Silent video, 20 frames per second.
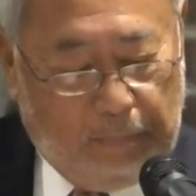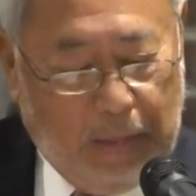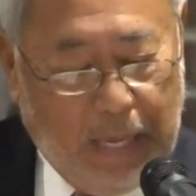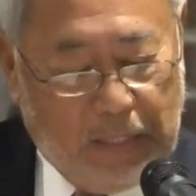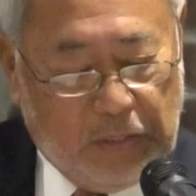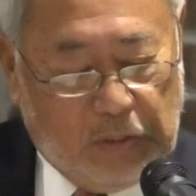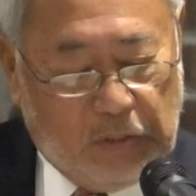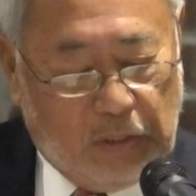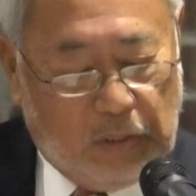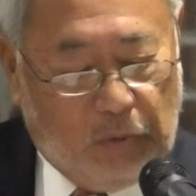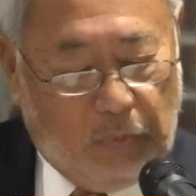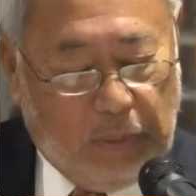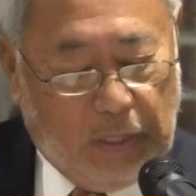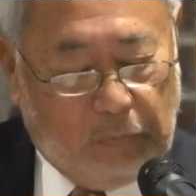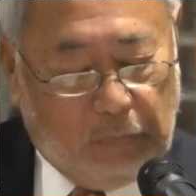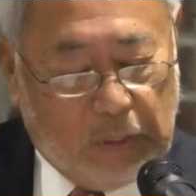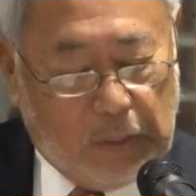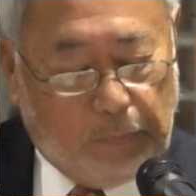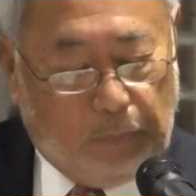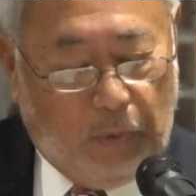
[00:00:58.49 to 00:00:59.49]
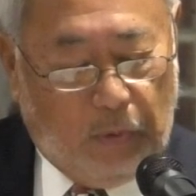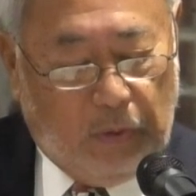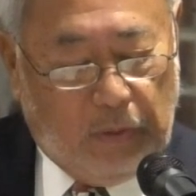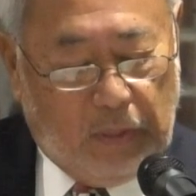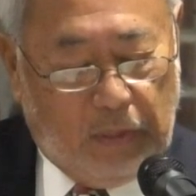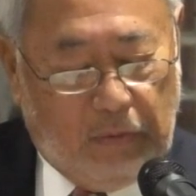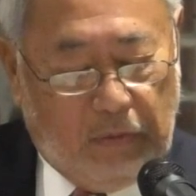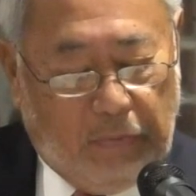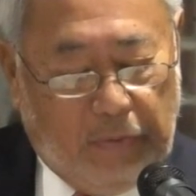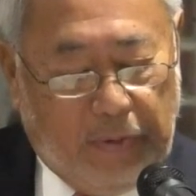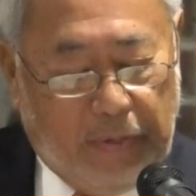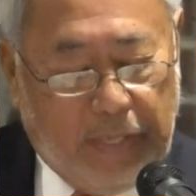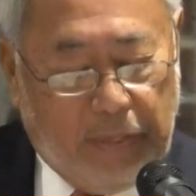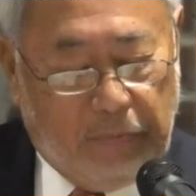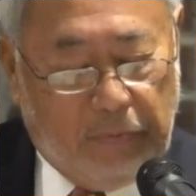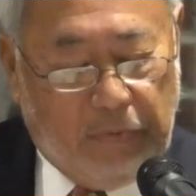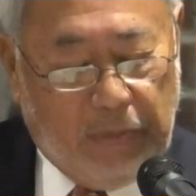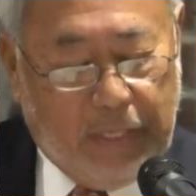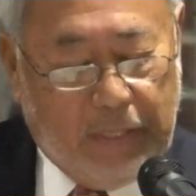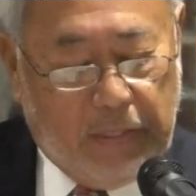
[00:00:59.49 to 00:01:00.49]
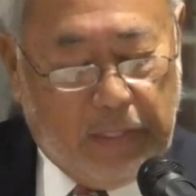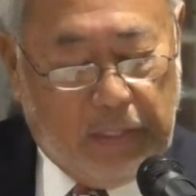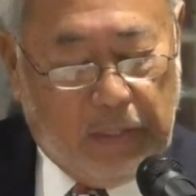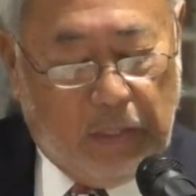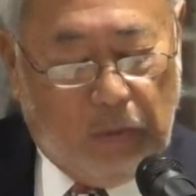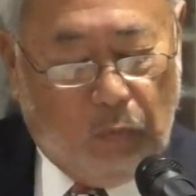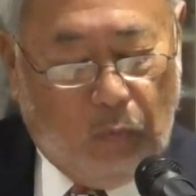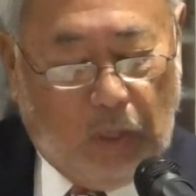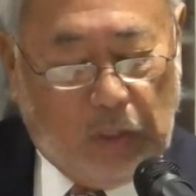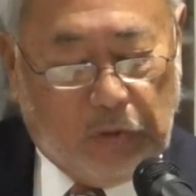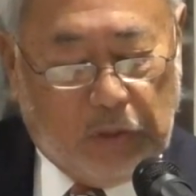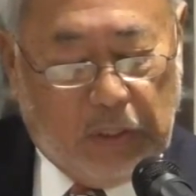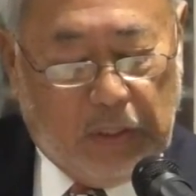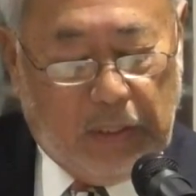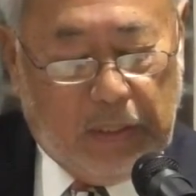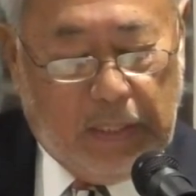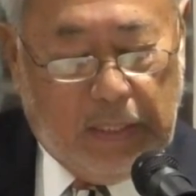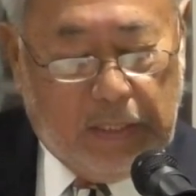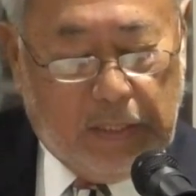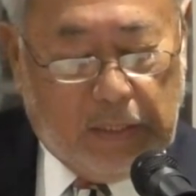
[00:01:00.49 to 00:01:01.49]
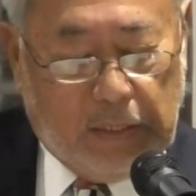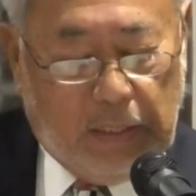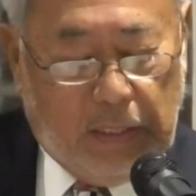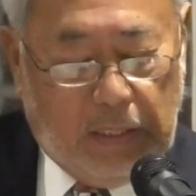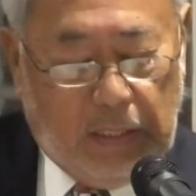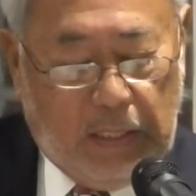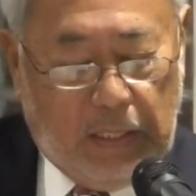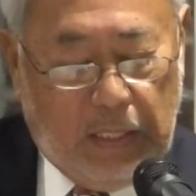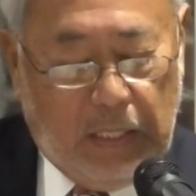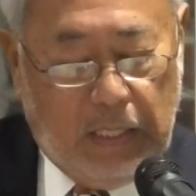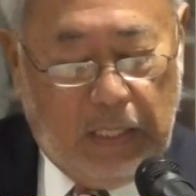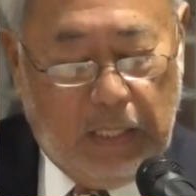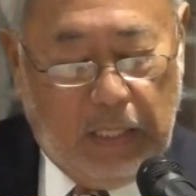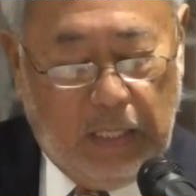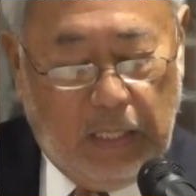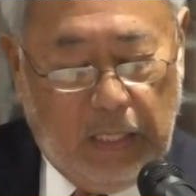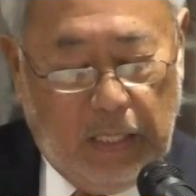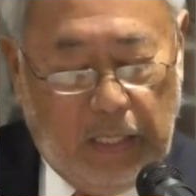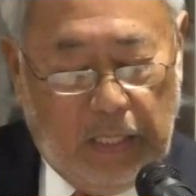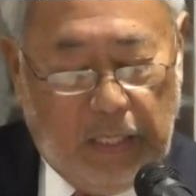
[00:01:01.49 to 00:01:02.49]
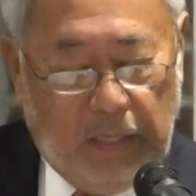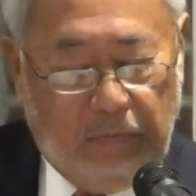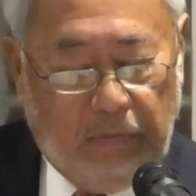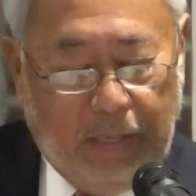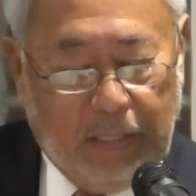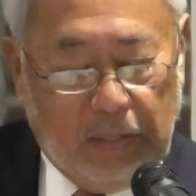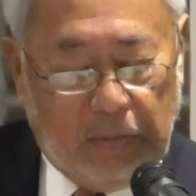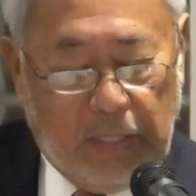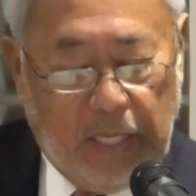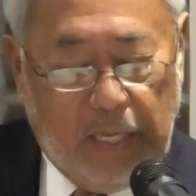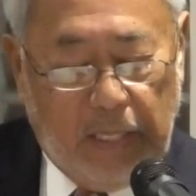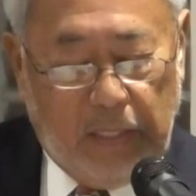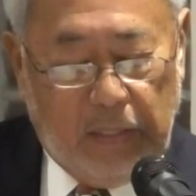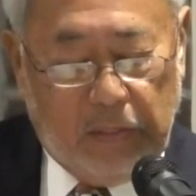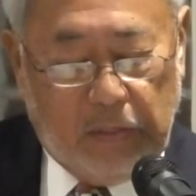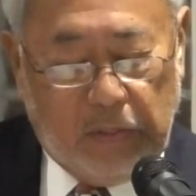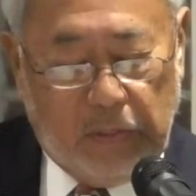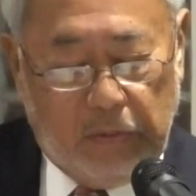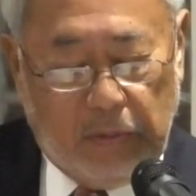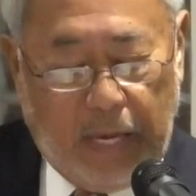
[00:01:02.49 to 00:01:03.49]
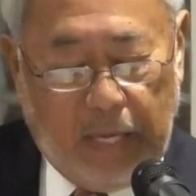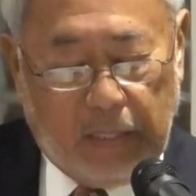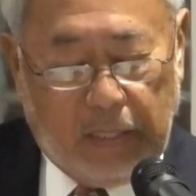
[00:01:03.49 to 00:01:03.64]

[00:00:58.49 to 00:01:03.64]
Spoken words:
Pastor Quick was born and reared in Washington, D.C. He relocated to